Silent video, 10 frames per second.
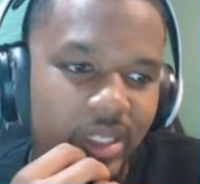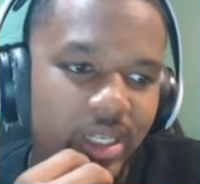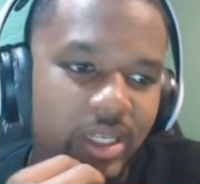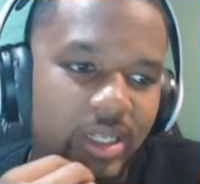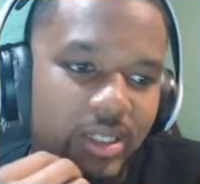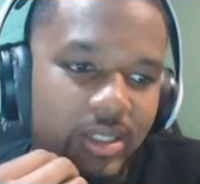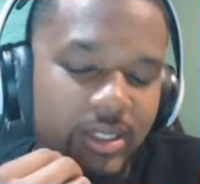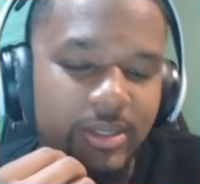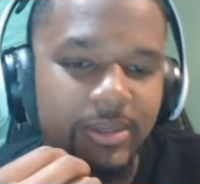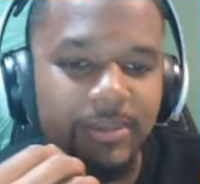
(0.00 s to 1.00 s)

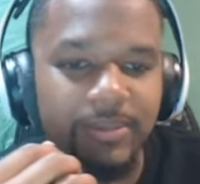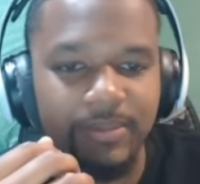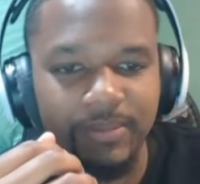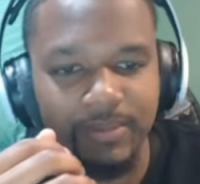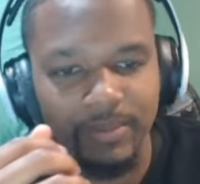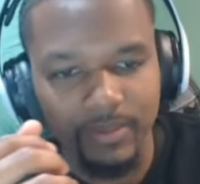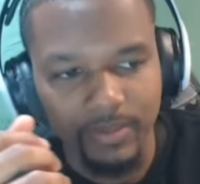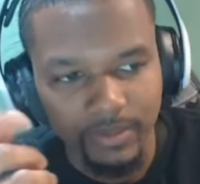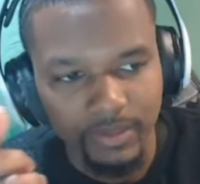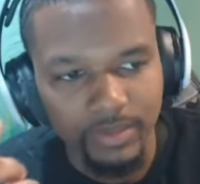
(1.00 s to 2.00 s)

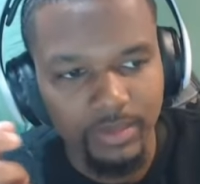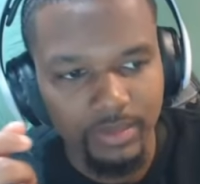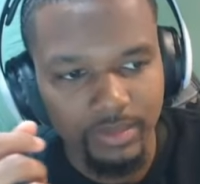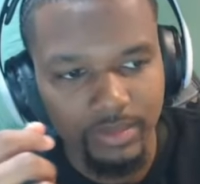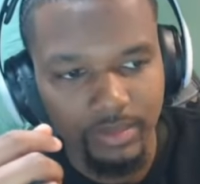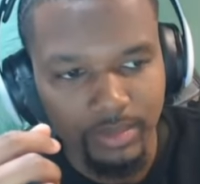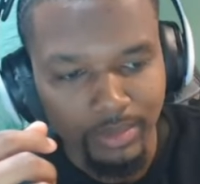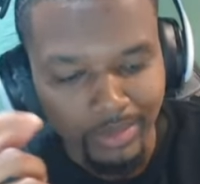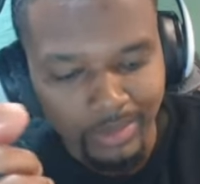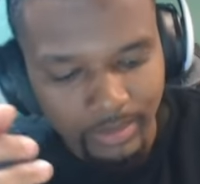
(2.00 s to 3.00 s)

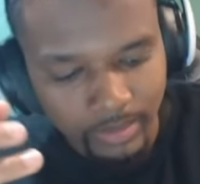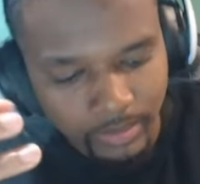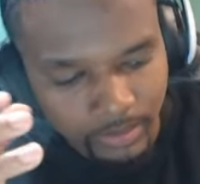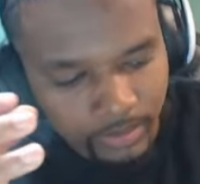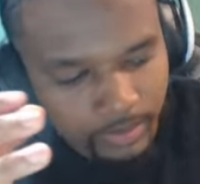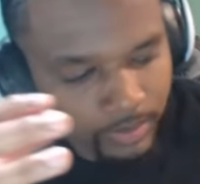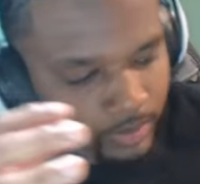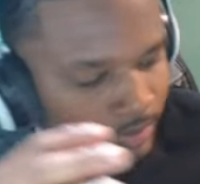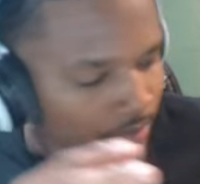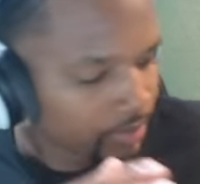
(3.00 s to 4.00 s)

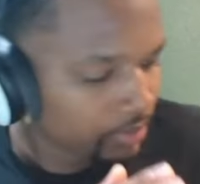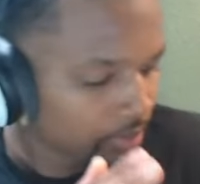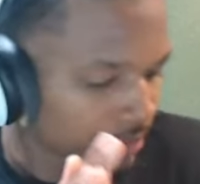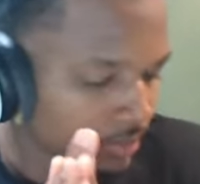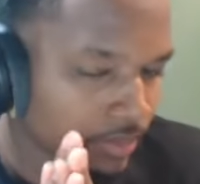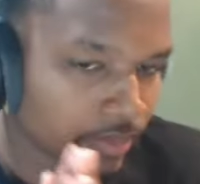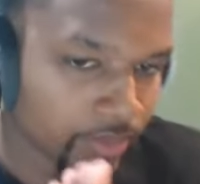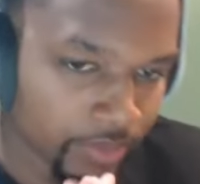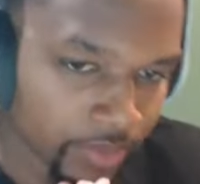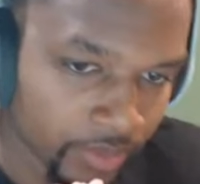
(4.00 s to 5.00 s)

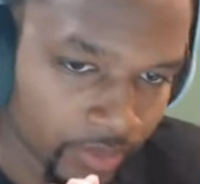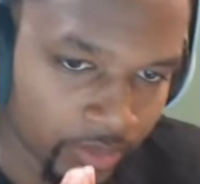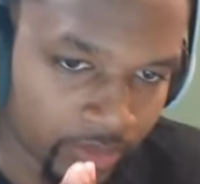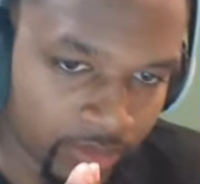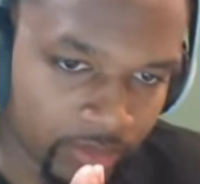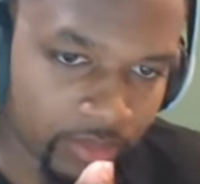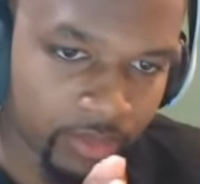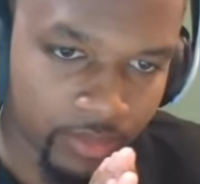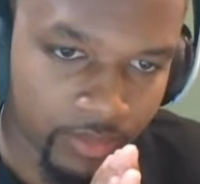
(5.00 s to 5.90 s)
No words are spoken by the person on screen.